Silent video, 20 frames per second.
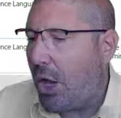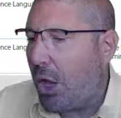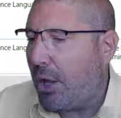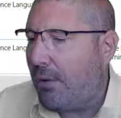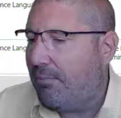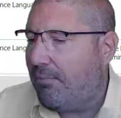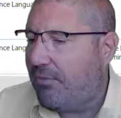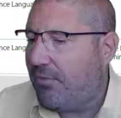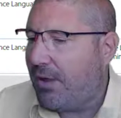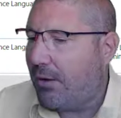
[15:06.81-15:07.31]

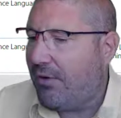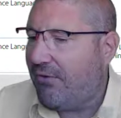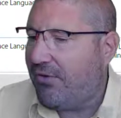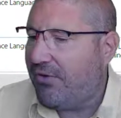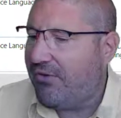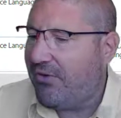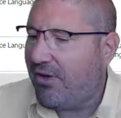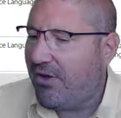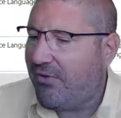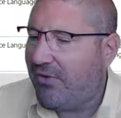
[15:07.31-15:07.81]
Now on
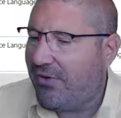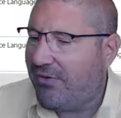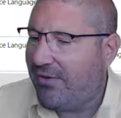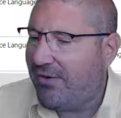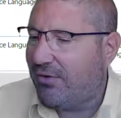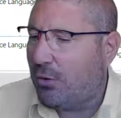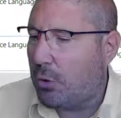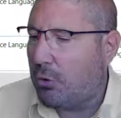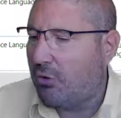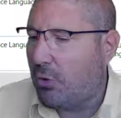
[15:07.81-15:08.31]
the surface
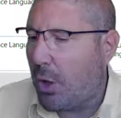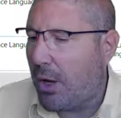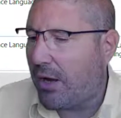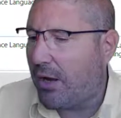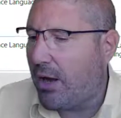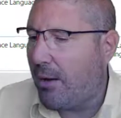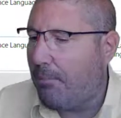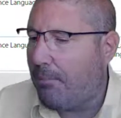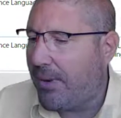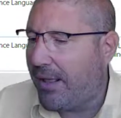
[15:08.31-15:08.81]
this looks
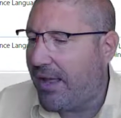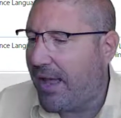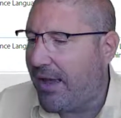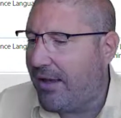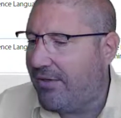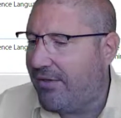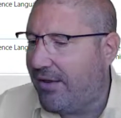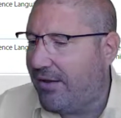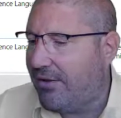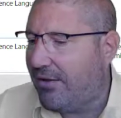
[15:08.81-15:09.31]
quite
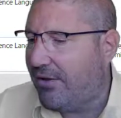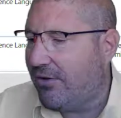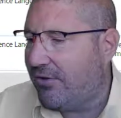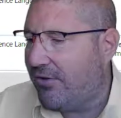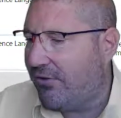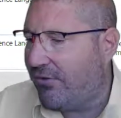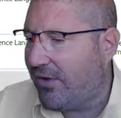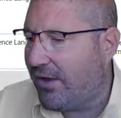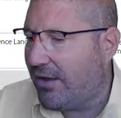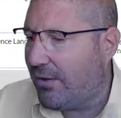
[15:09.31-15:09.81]
complicated
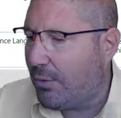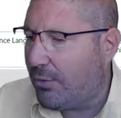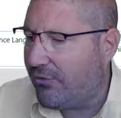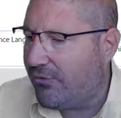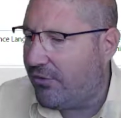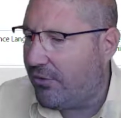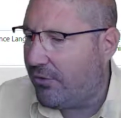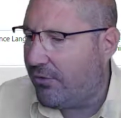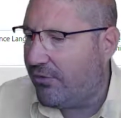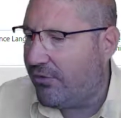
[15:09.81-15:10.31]
because you're thinking, well,
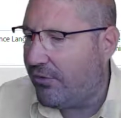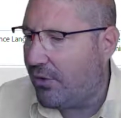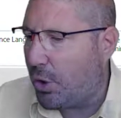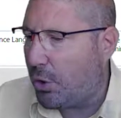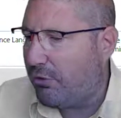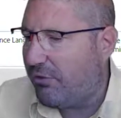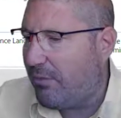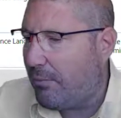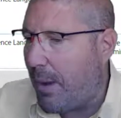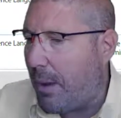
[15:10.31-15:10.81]
students have
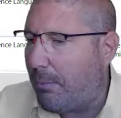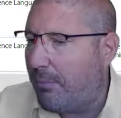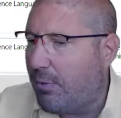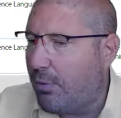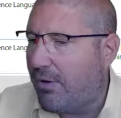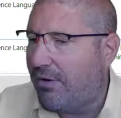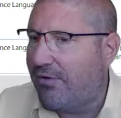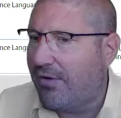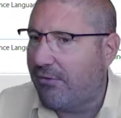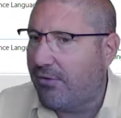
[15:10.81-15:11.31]
got to
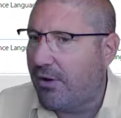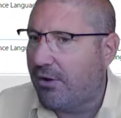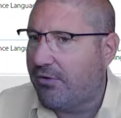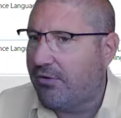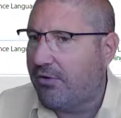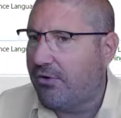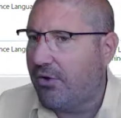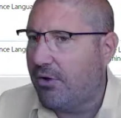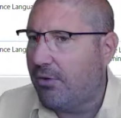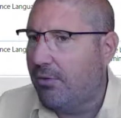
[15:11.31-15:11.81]
remember what they've got
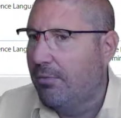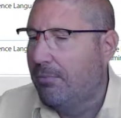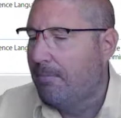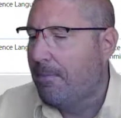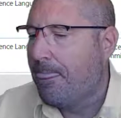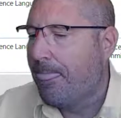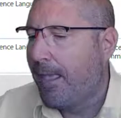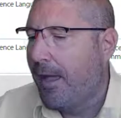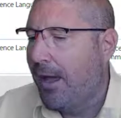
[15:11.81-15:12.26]
to do.